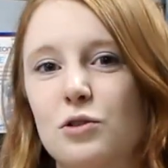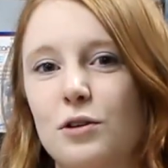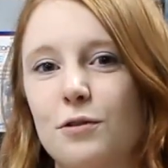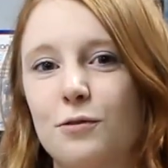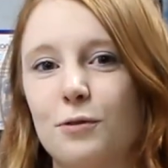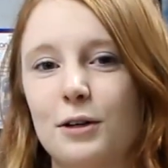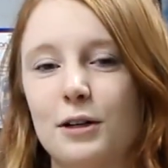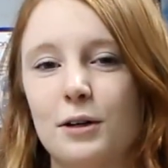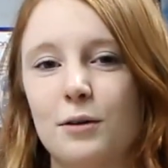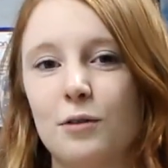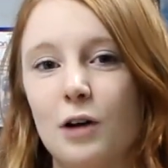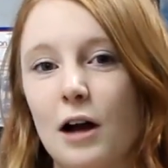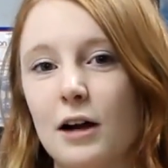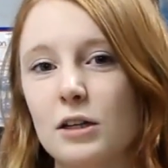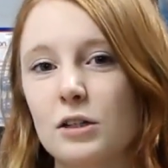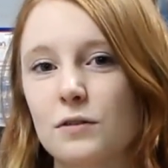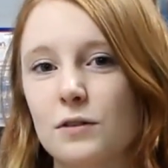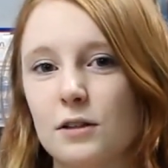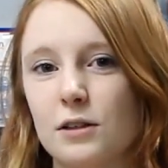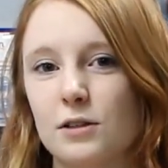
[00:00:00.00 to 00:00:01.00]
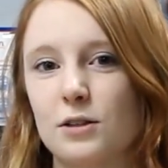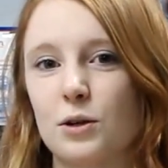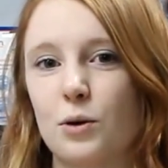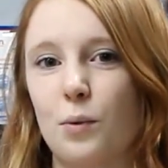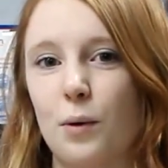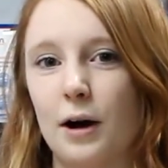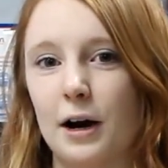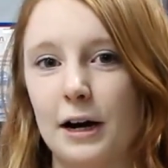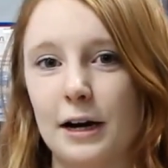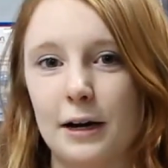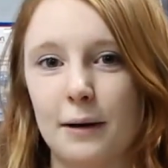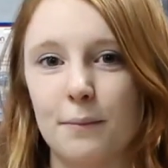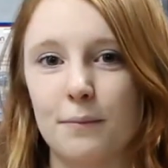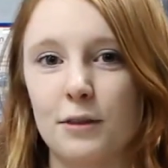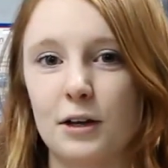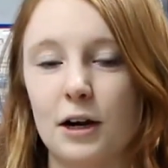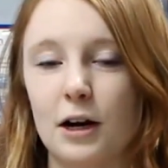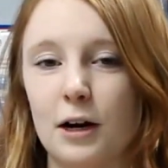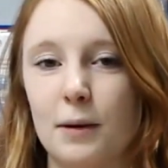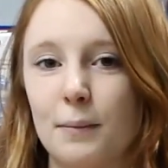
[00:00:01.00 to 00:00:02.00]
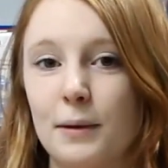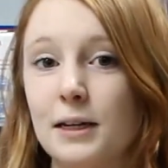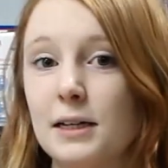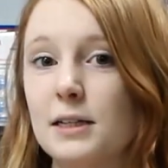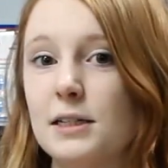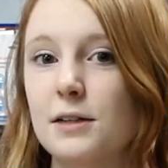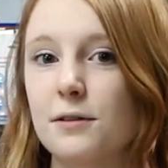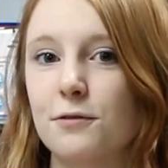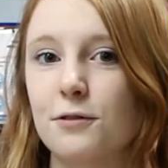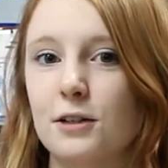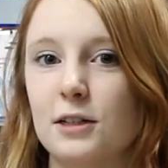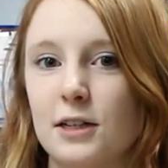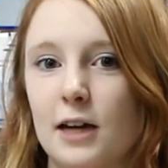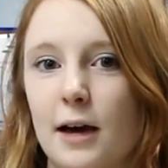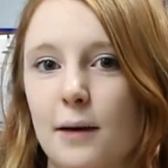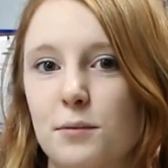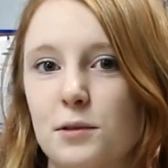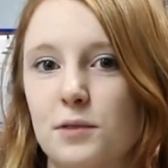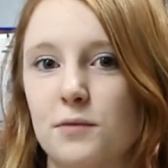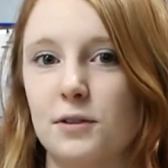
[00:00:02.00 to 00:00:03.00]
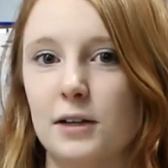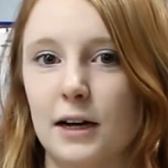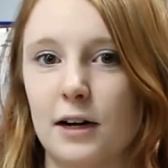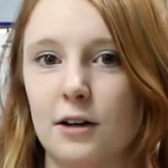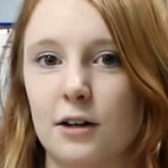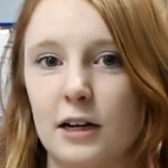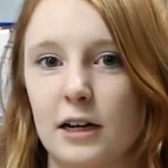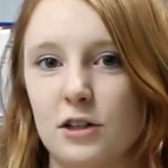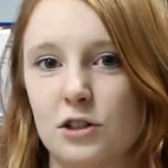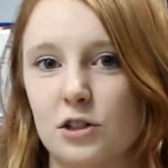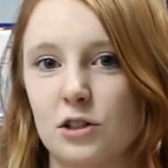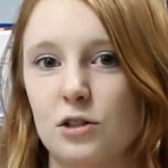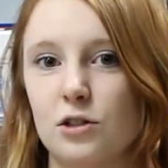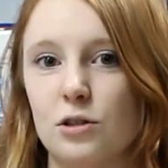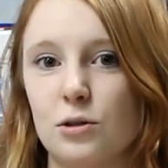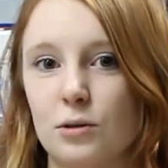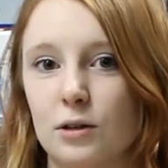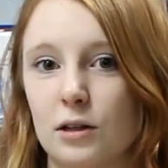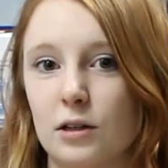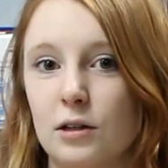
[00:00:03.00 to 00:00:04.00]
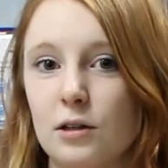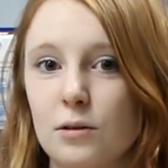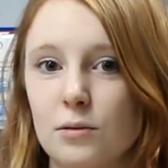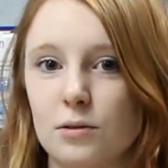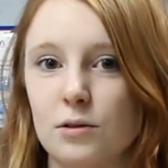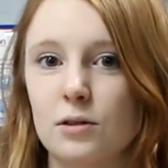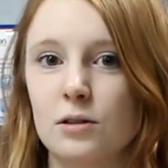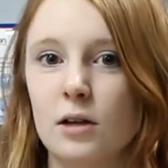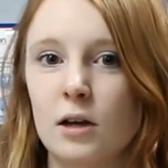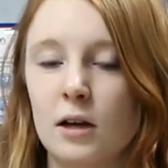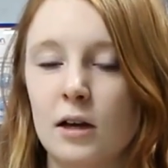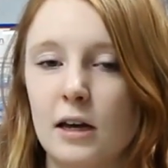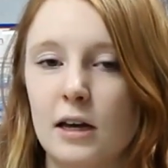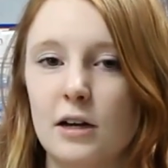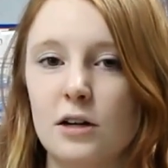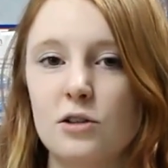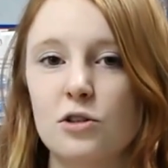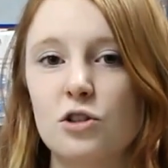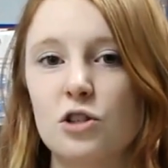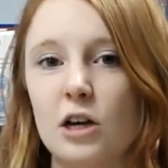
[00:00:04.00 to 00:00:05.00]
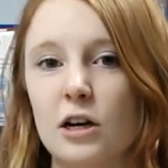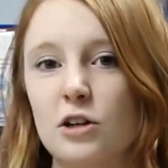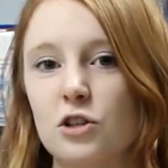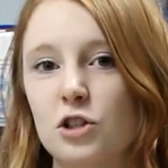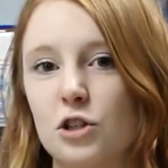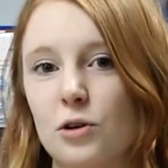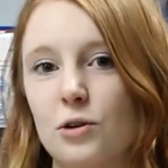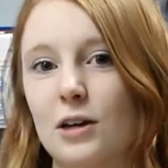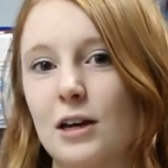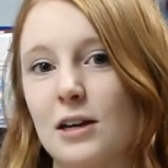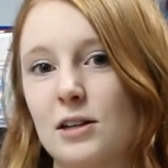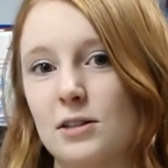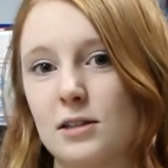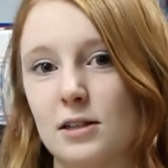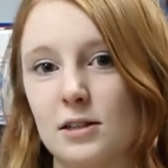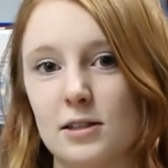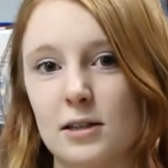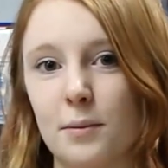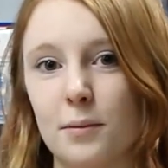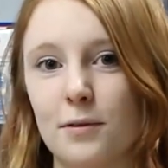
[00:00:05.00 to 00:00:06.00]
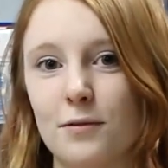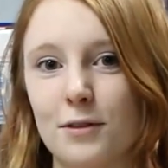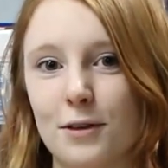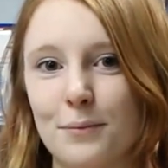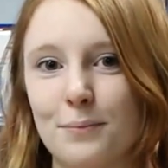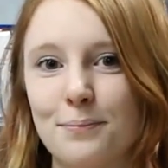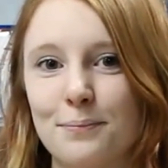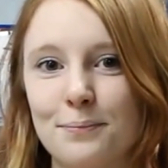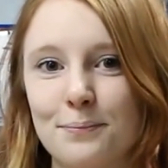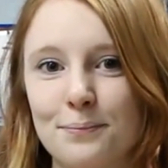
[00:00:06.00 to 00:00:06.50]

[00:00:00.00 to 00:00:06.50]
driftwood and rocks for this aquarium, there are many different types of decorations you can use. Here's Chuck showcasing some of them.